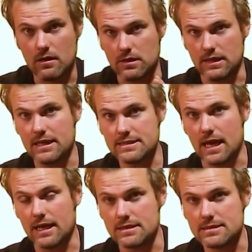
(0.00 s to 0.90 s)
You need to
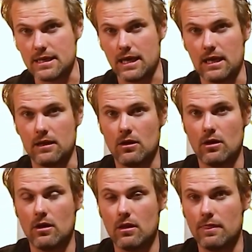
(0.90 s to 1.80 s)
understand
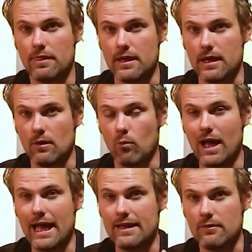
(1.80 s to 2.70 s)
the
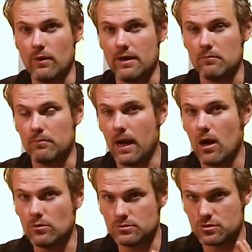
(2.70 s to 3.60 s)
way when
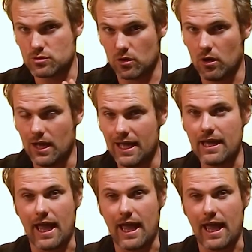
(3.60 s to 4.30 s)
bowls dry,